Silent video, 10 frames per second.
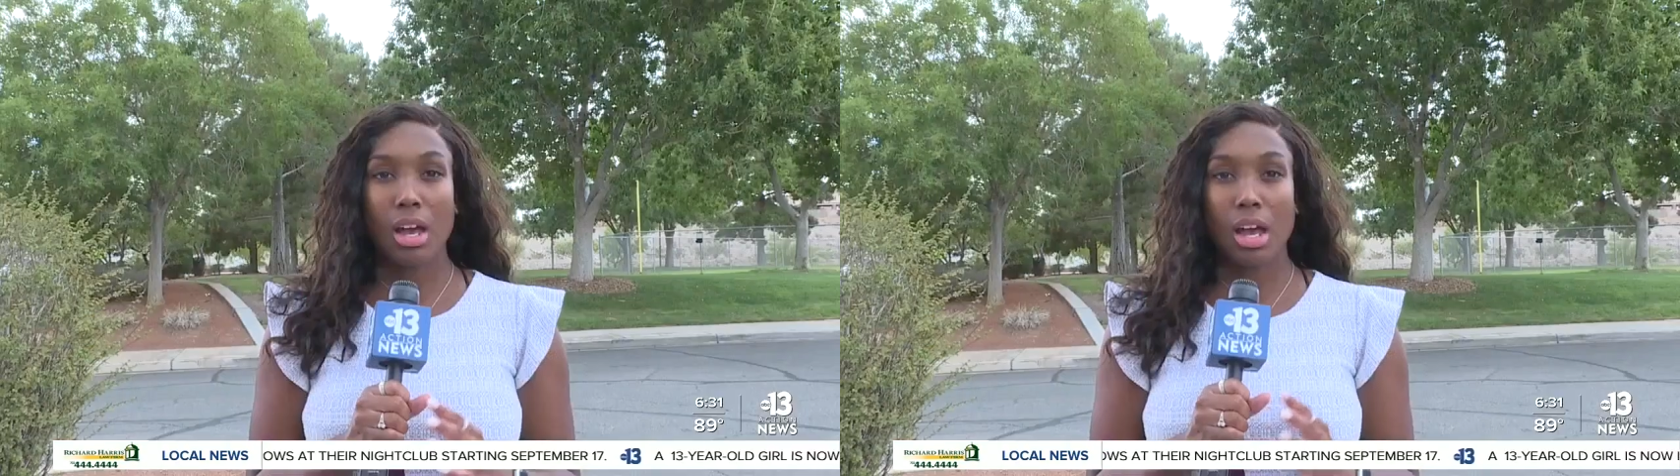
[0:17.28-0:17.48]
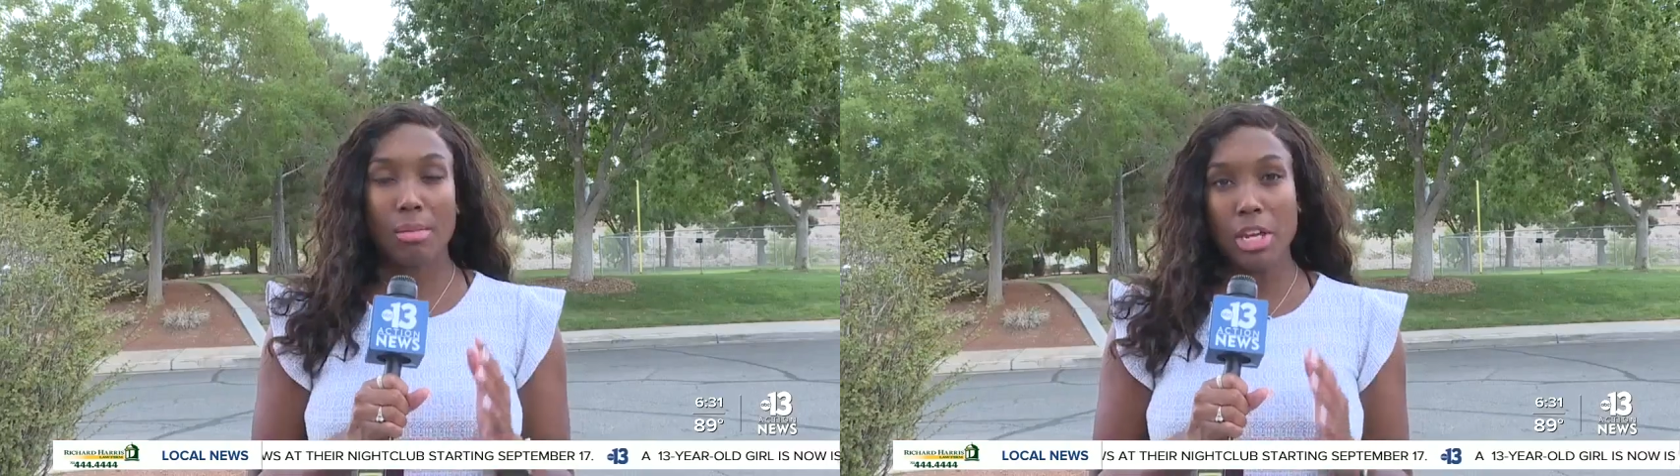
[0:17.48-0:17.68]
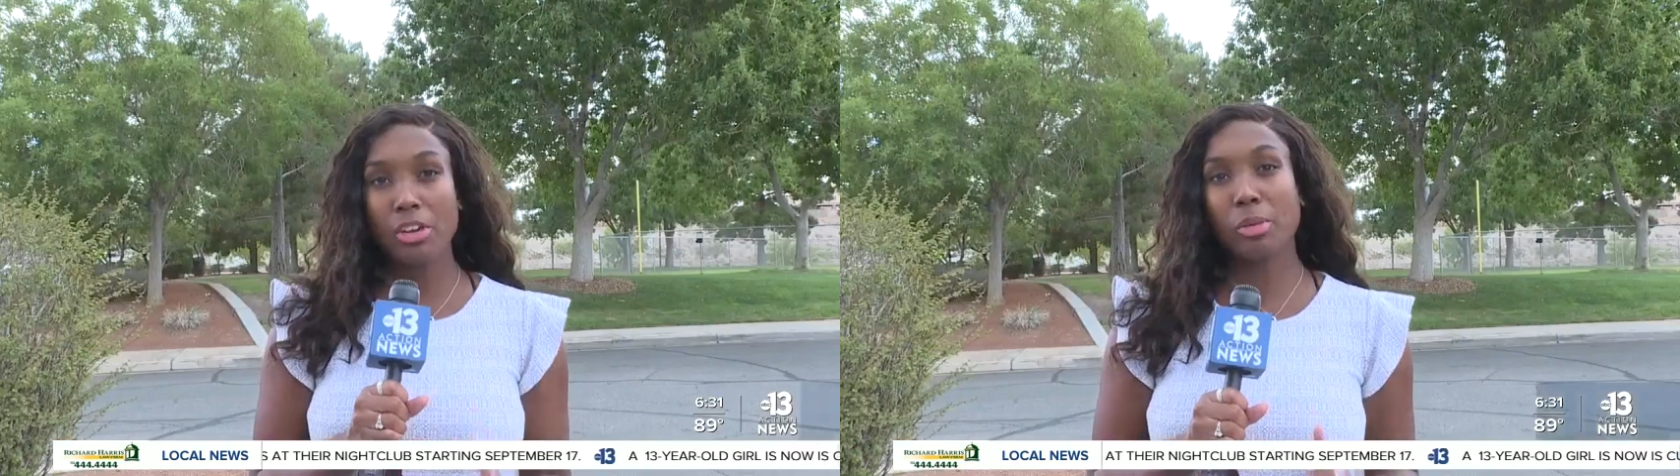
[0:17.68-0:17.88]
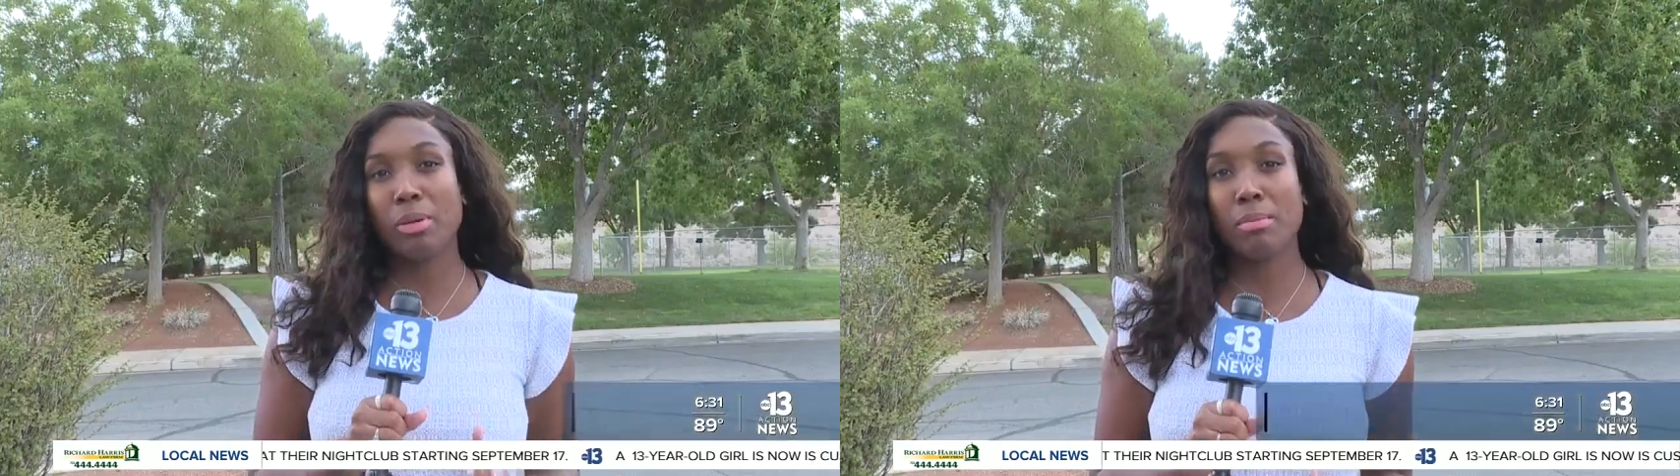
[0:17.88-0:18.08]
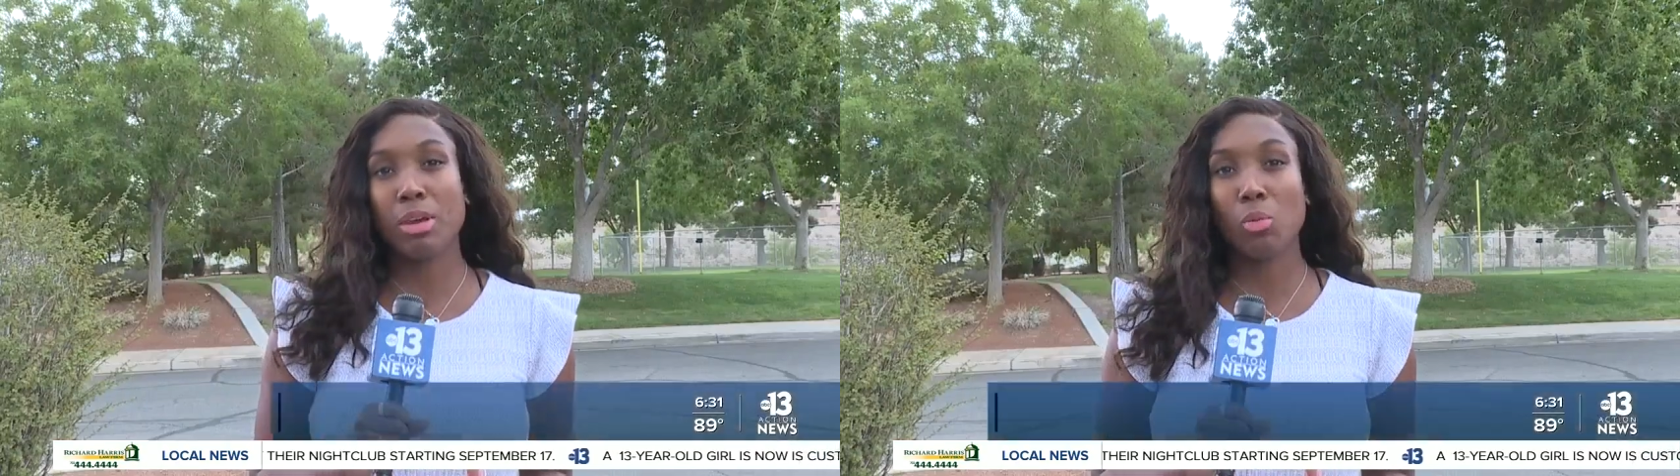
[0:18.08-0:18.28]
I'm here at the
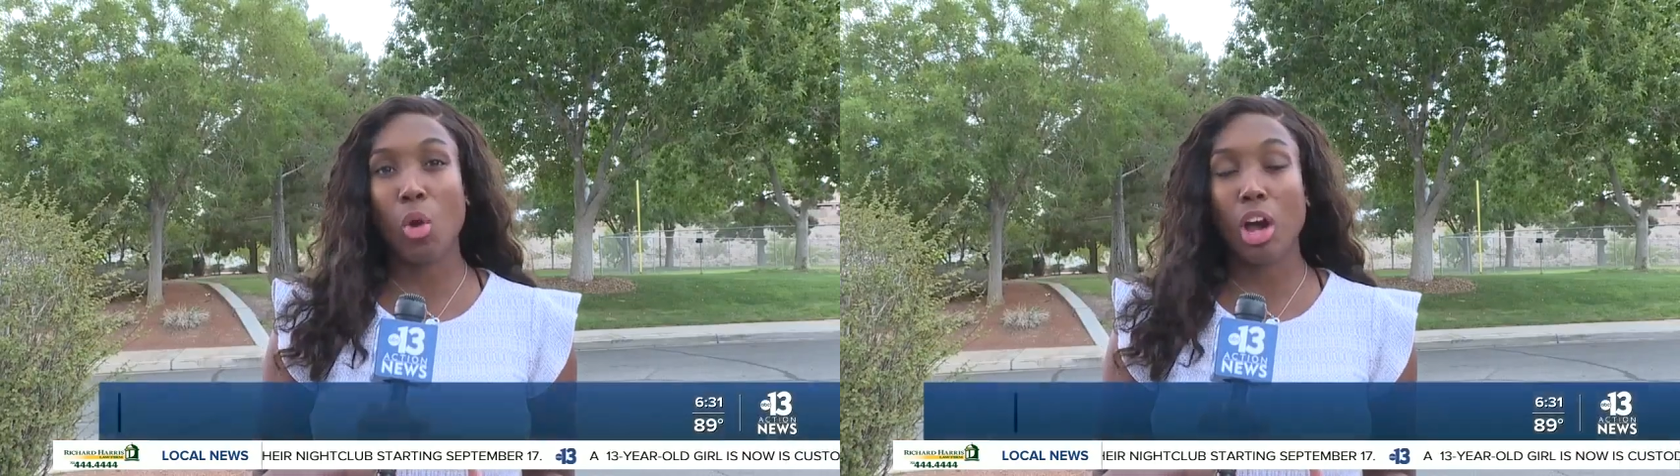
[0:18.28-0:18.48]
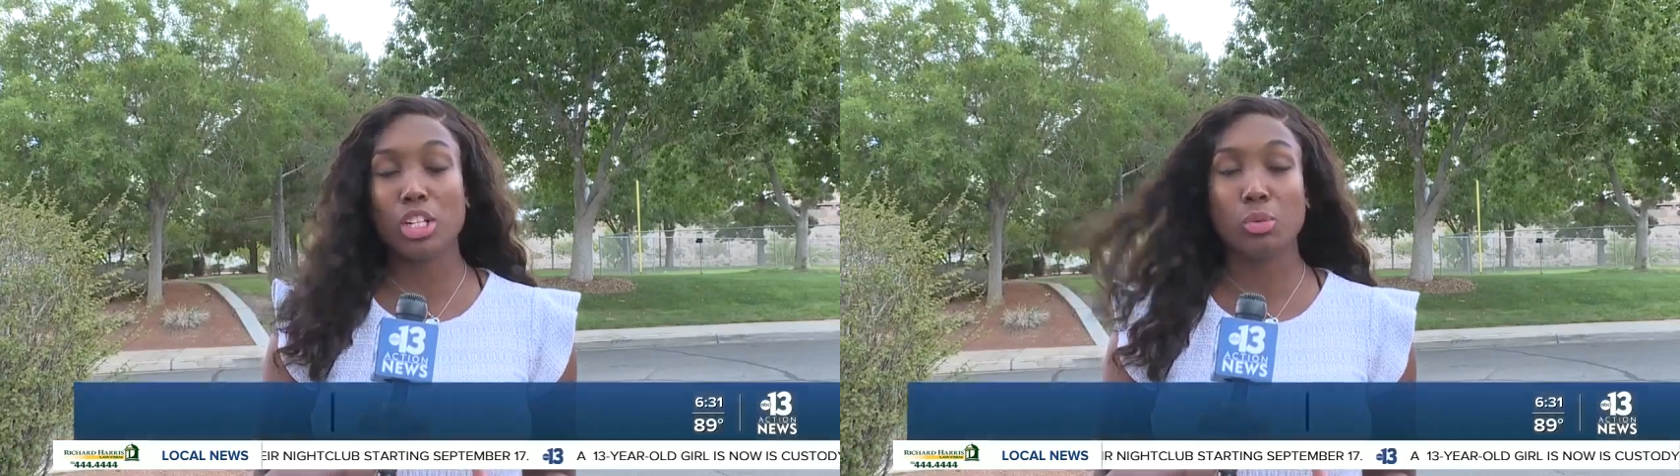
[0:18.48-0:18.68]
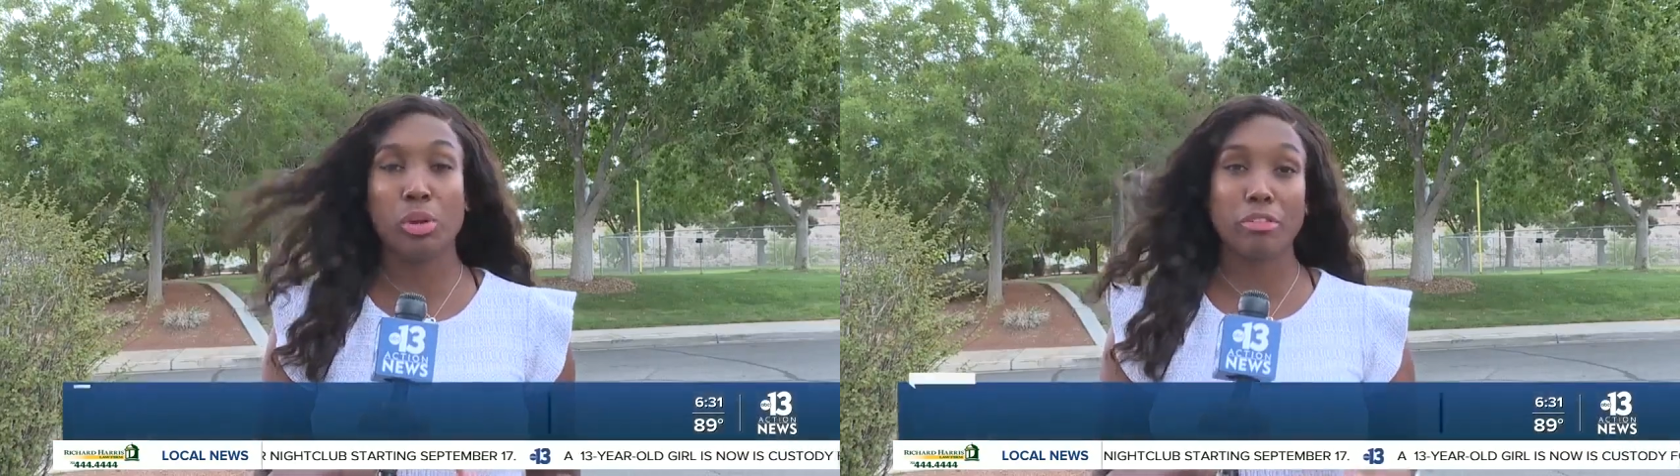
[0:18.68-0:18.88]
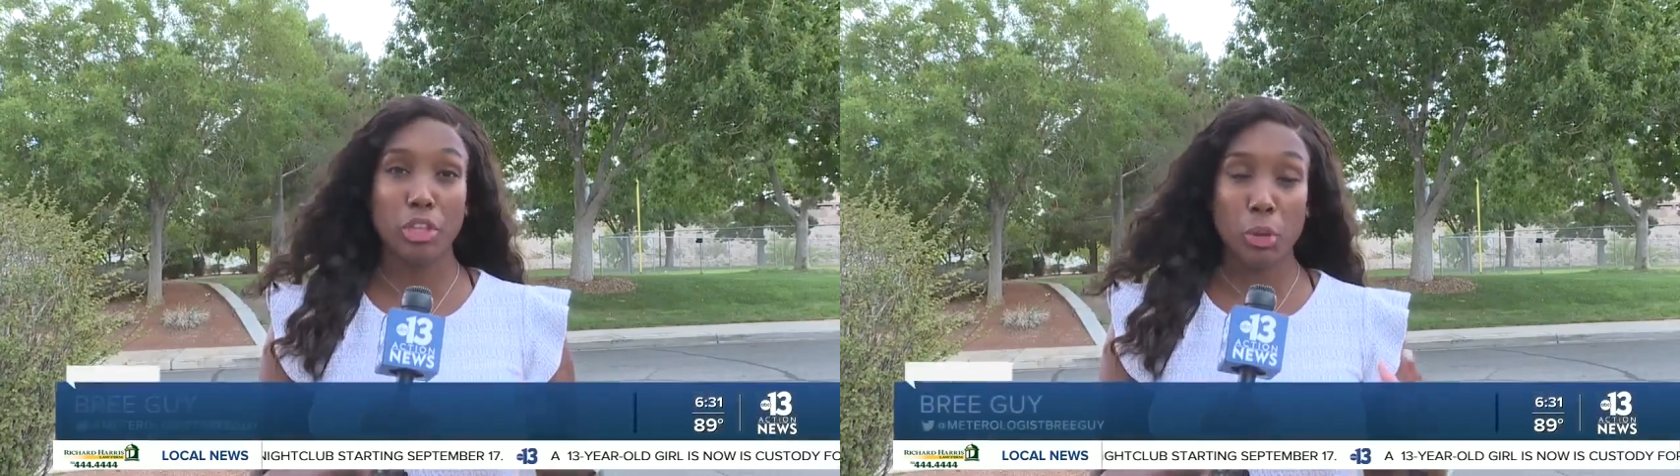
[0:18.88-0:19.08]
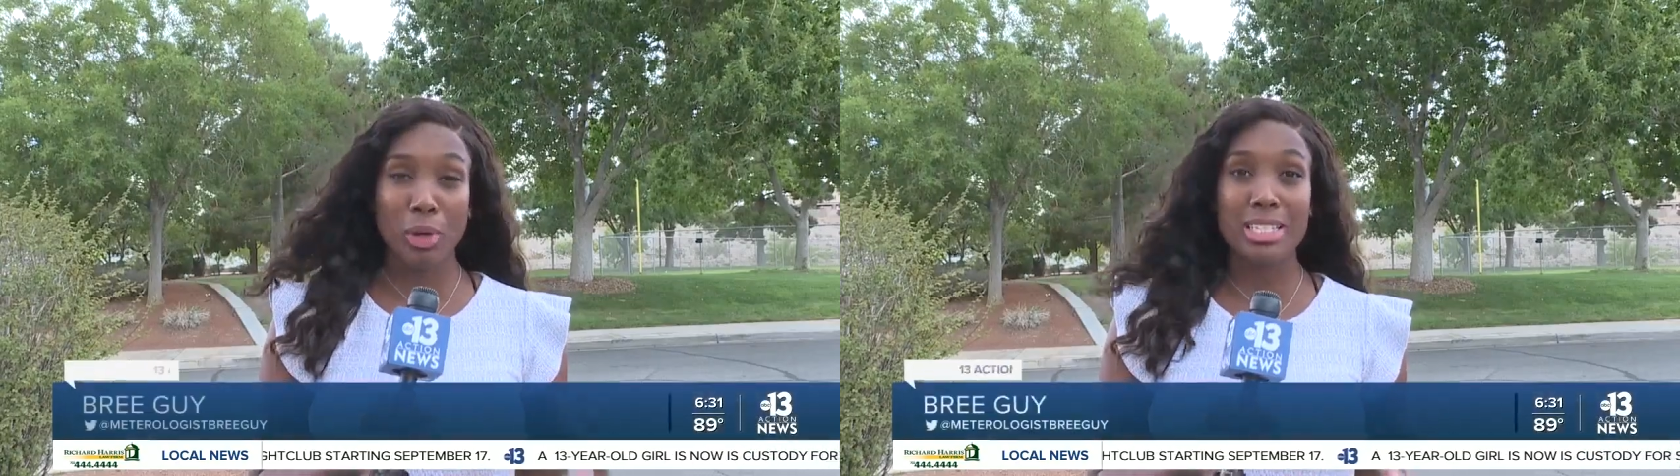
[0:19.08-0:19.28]
Pittman Wash where
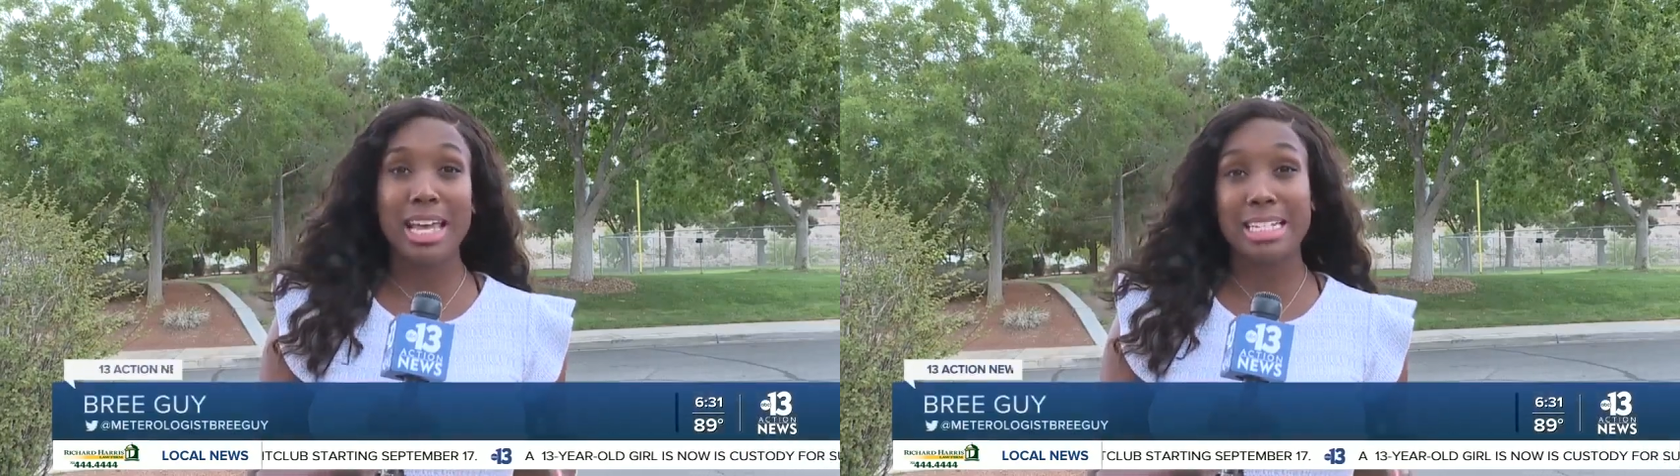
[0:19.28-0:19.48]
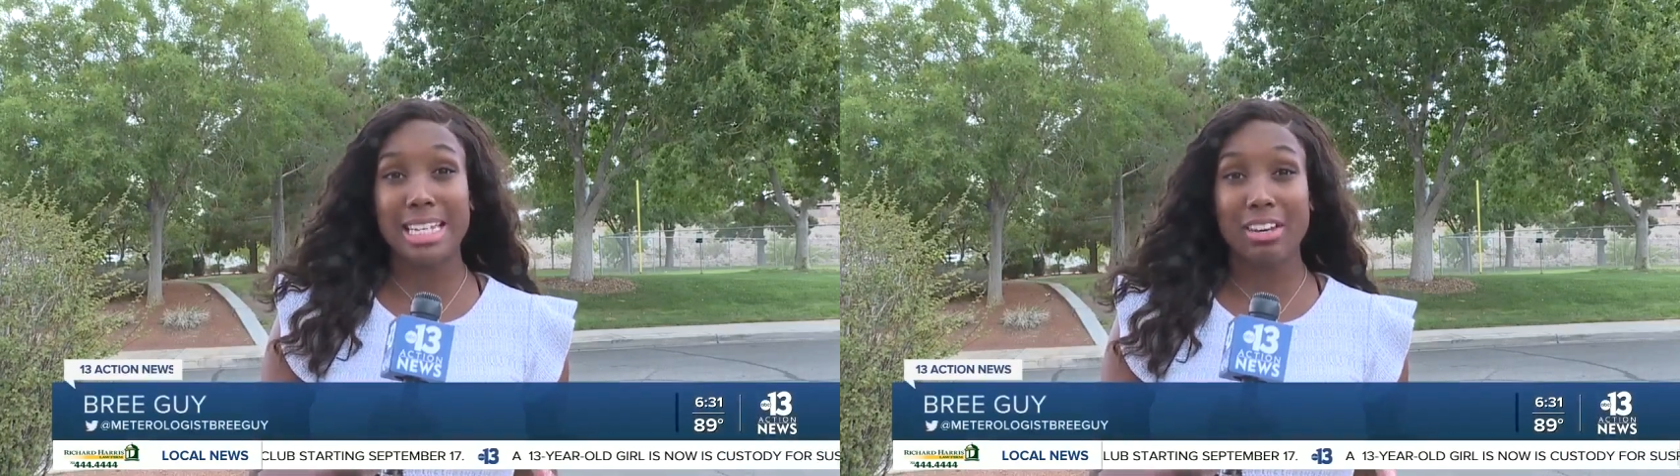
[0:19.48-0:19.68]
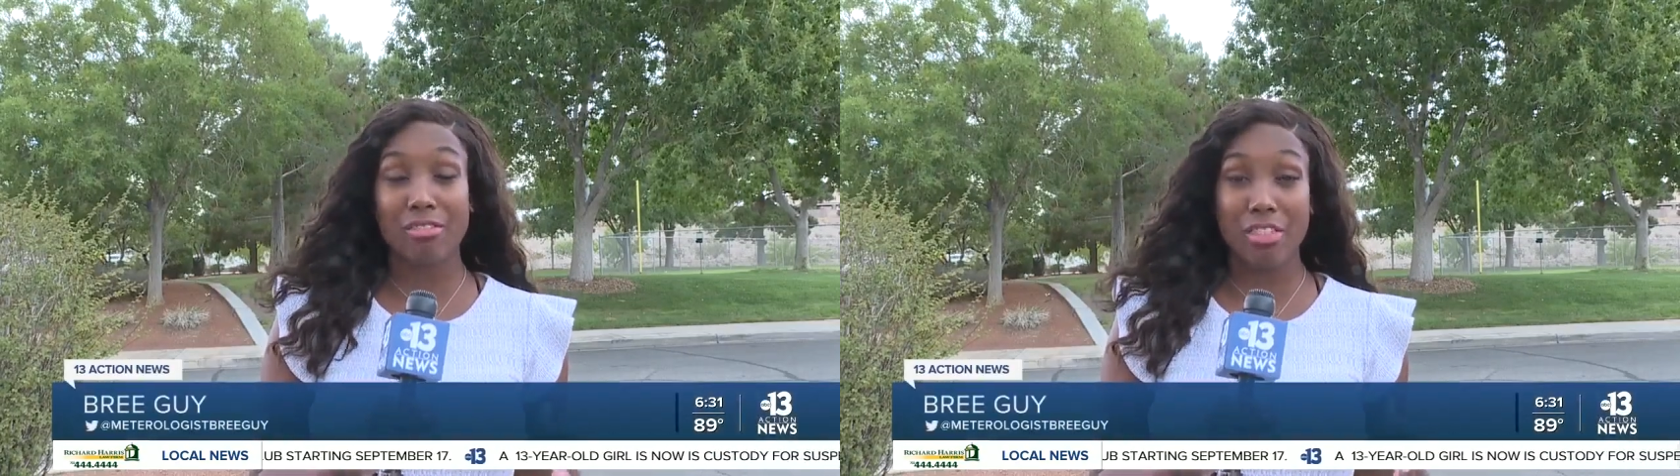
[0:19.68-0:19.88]
viewers sent in